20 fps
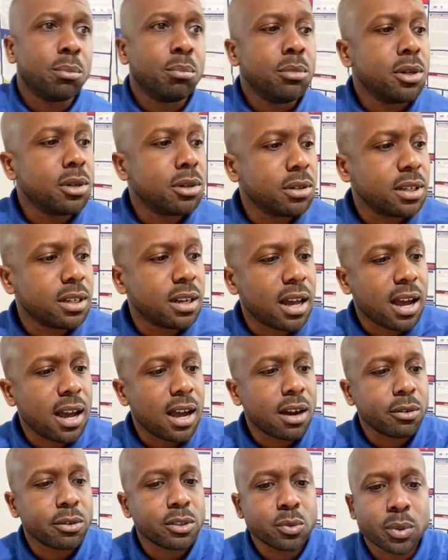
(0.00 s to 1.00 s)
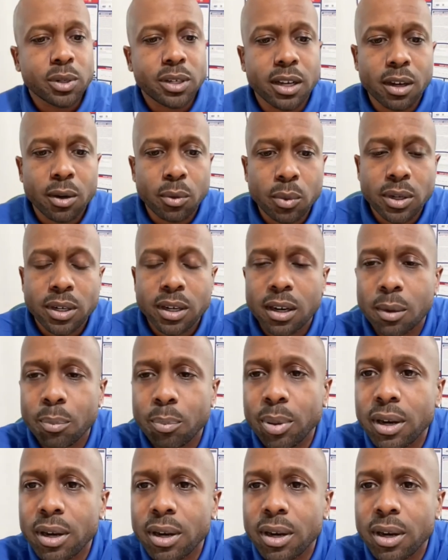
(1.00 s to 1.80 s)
a million hours with their with their